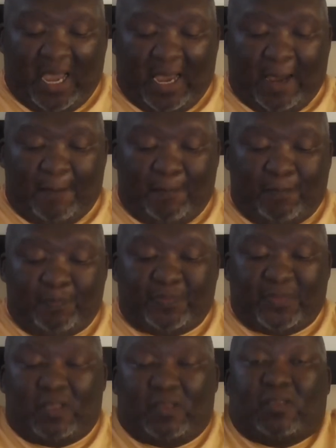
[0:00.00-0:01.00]

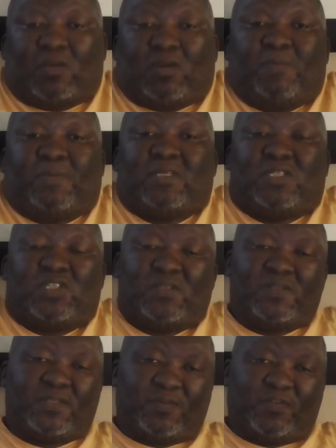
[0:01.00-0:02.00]
The
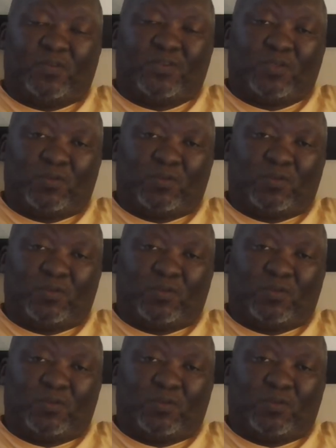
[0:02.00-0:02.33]
competitions for